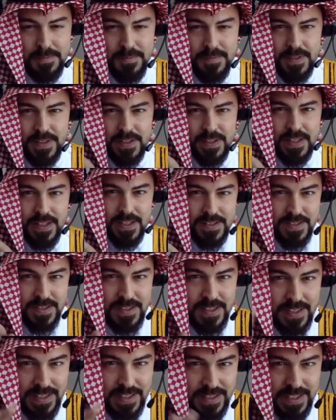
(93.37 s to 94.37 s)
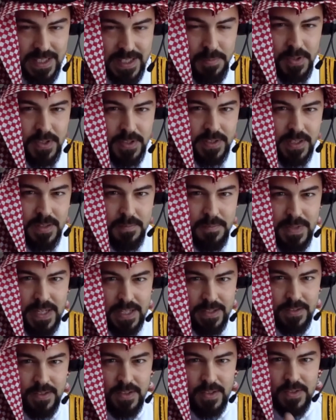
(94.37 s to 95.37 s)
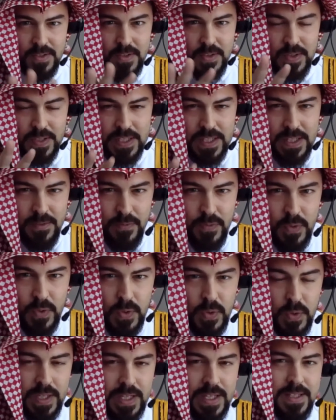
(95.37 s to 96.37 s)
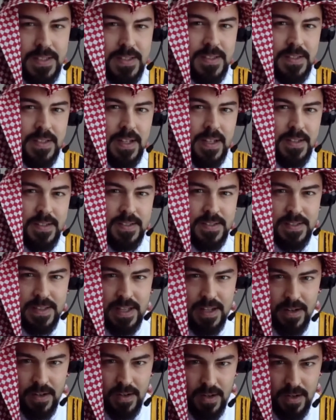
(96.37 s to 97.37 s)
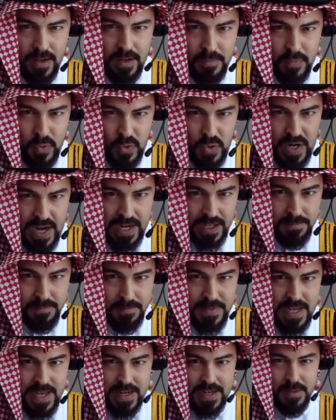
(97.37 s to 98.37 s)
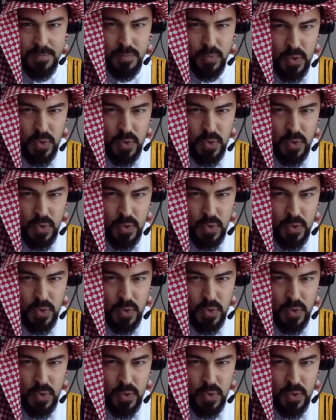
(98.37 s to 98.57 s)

It's deliberately meant to give you insights that are pragmatic,